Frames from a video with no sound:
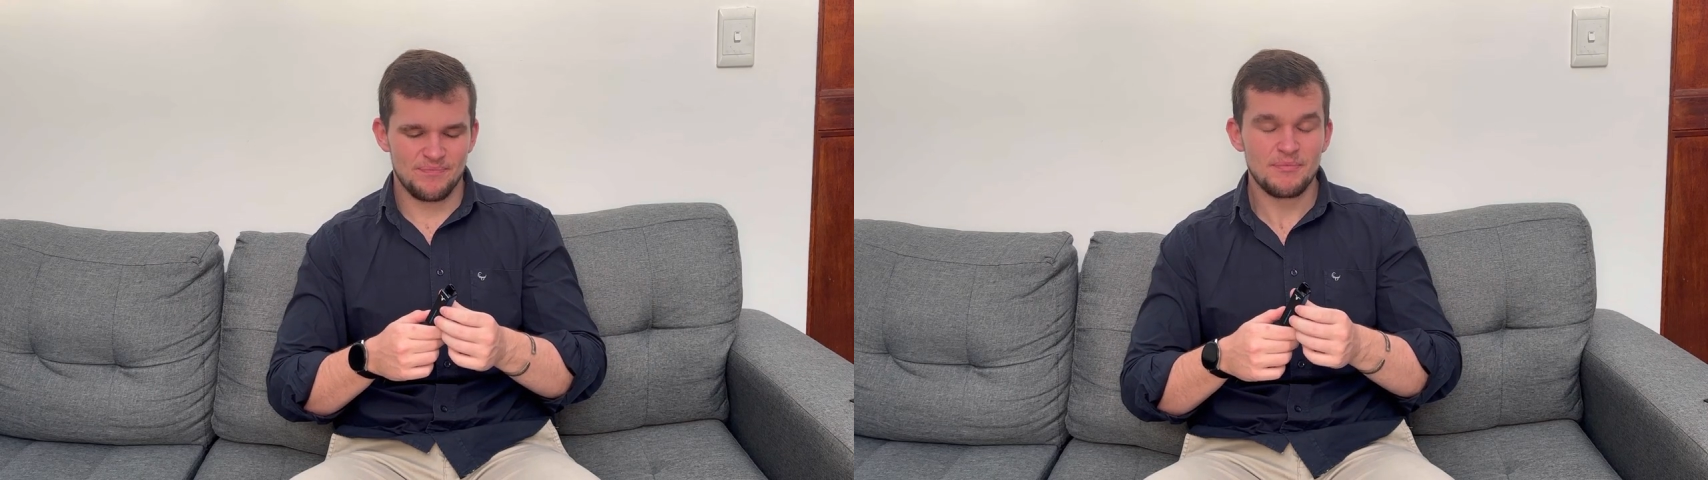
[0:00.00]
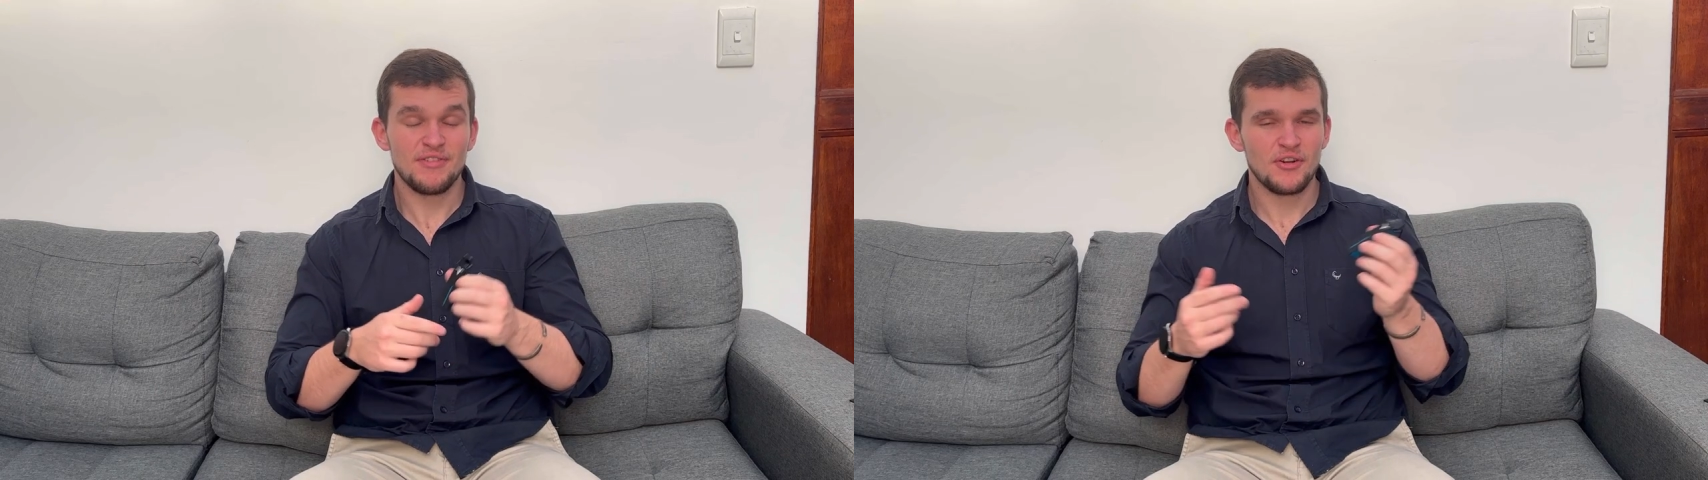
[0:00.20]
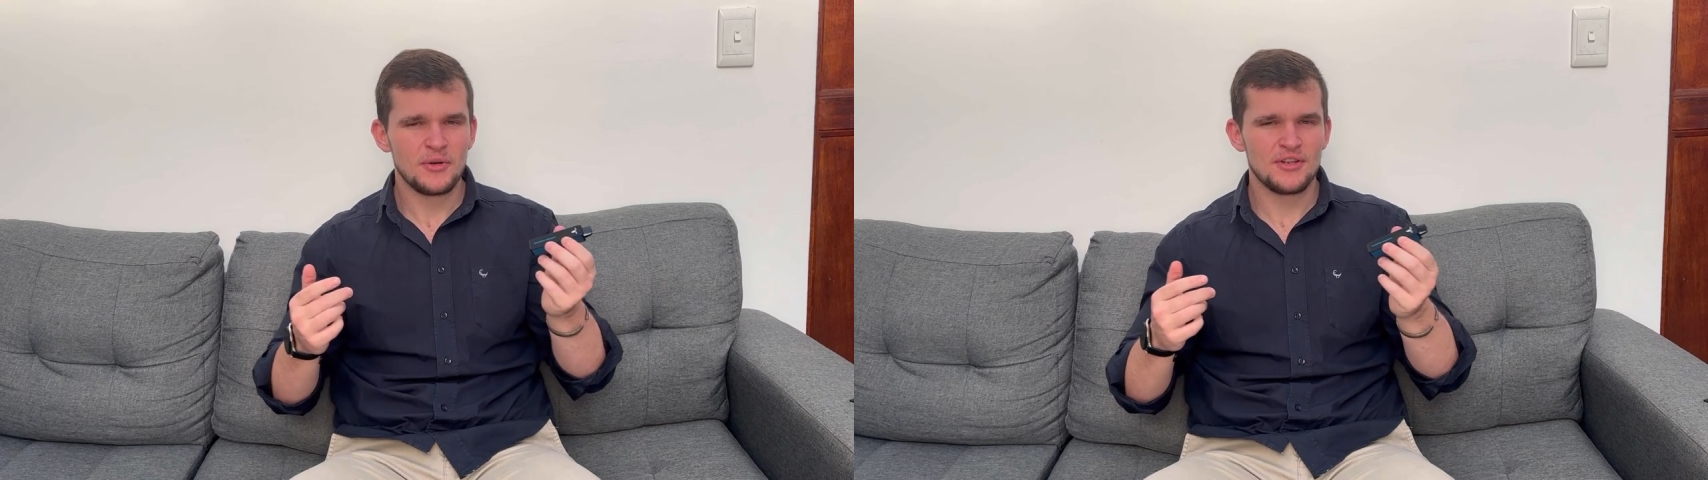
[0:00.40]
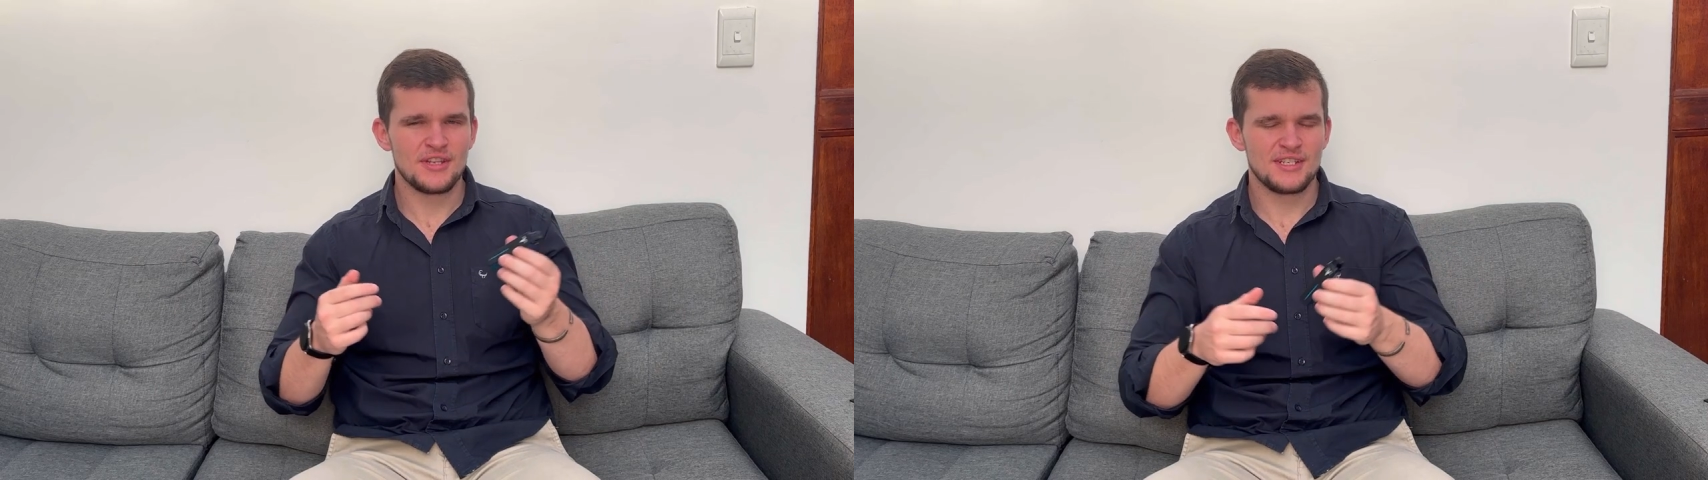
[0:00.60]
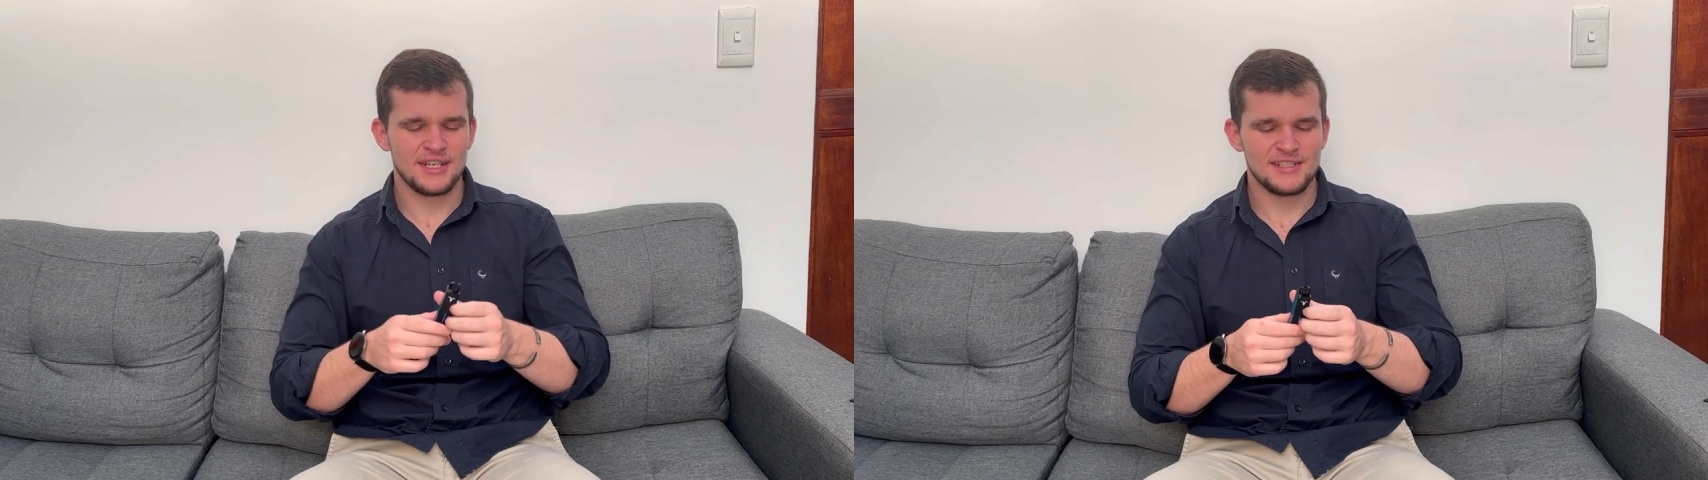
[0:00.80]
before we do the
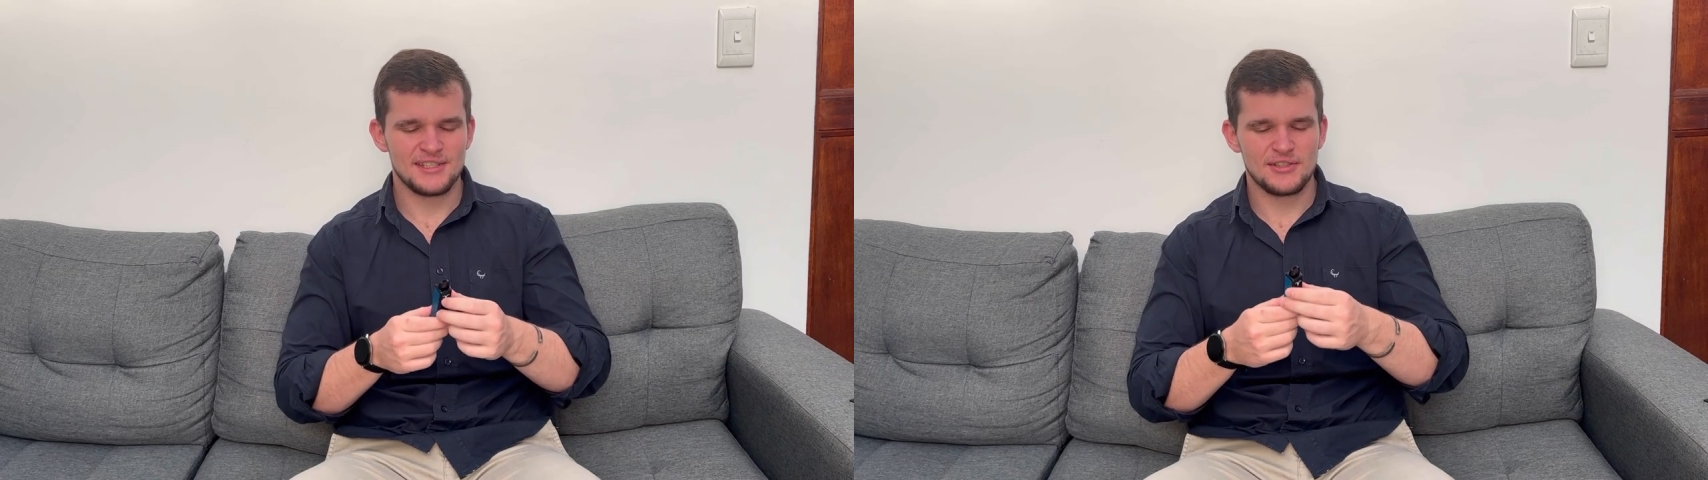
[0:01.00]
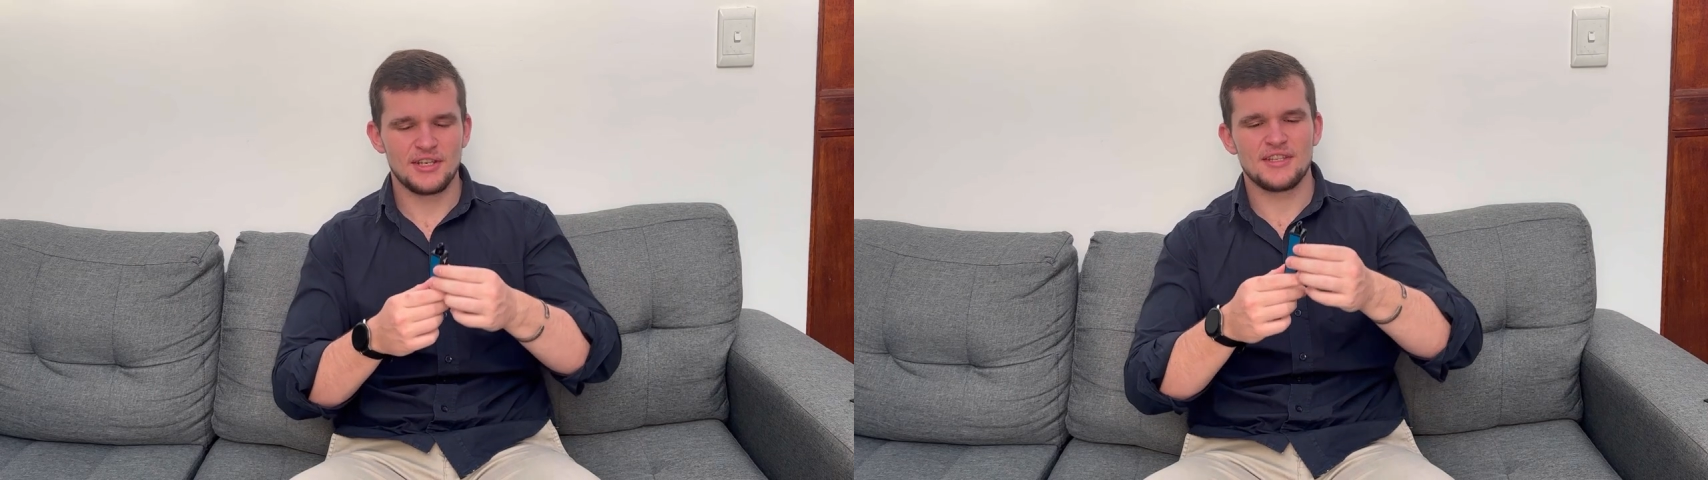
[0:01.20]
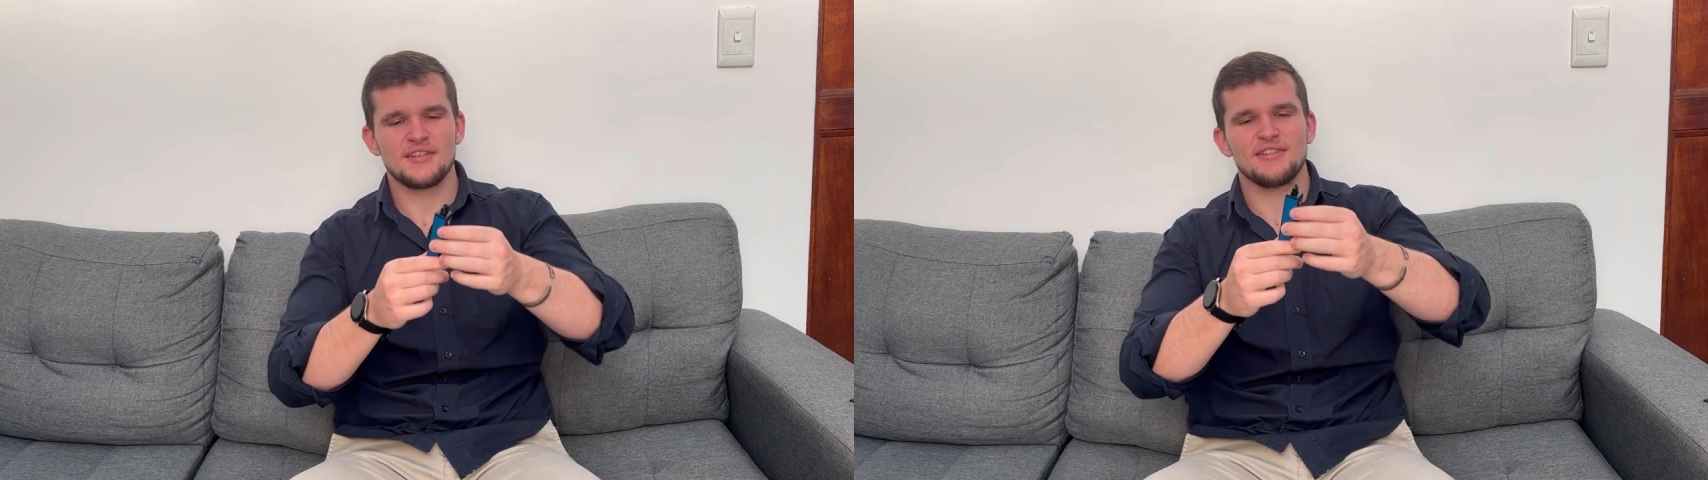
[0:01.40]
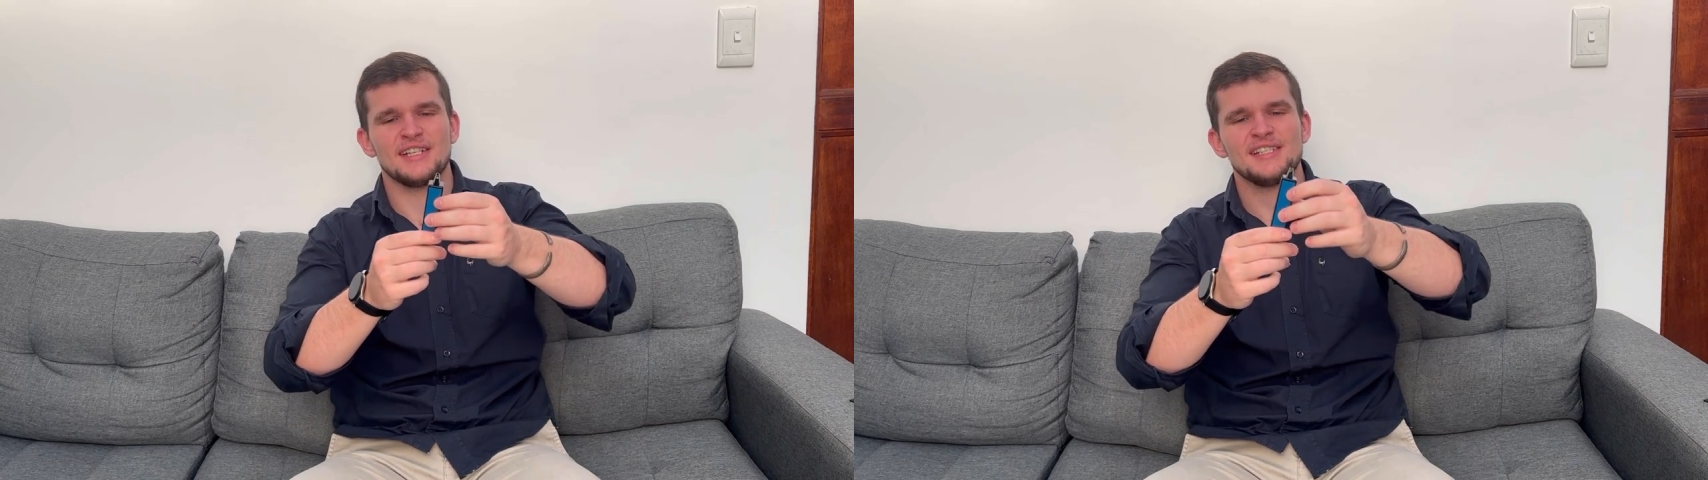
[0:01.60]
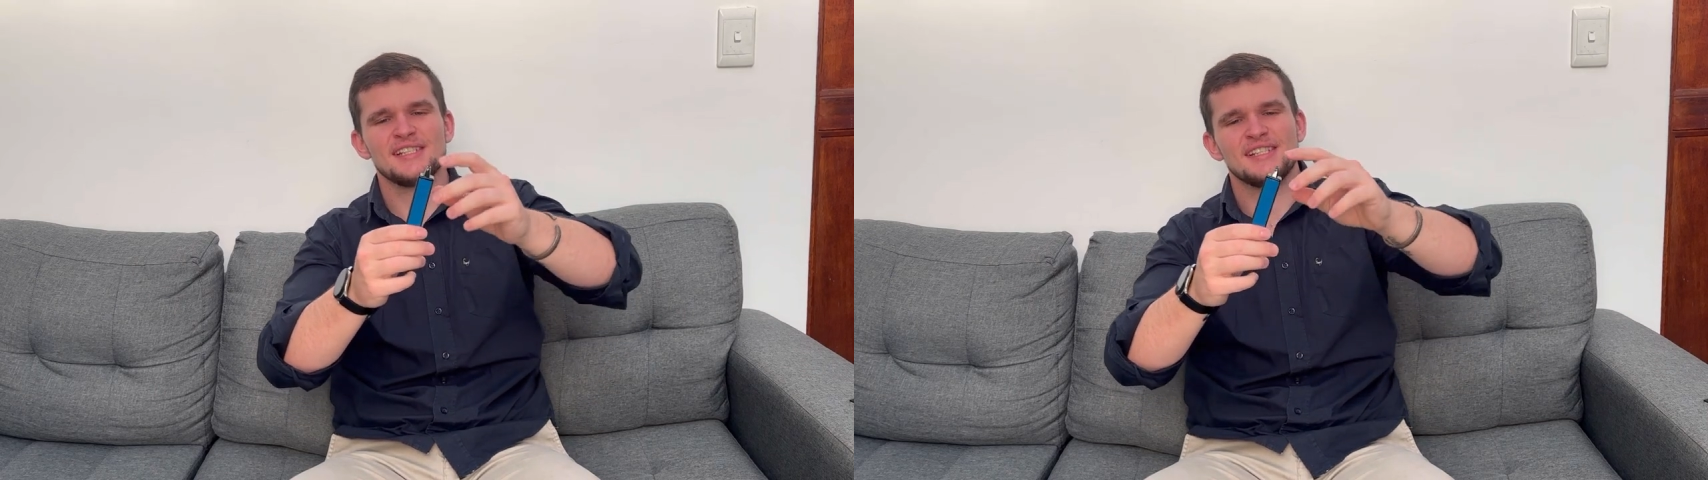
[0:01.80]
taste, let's look at the
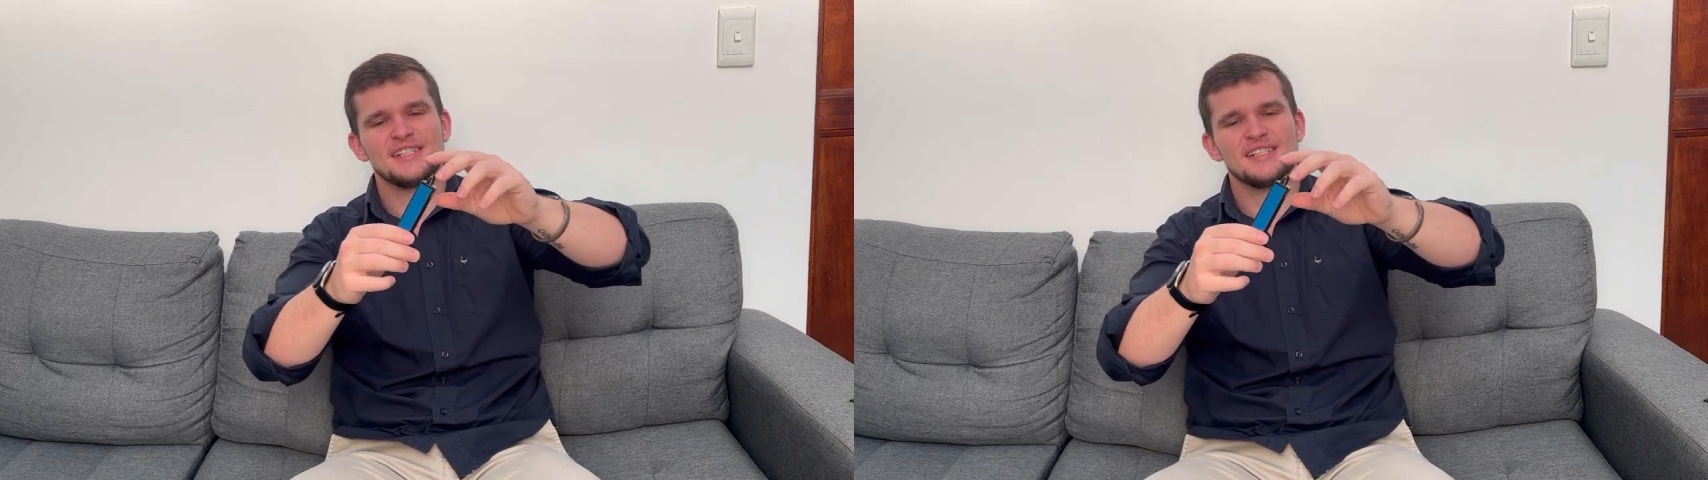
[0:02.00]
device.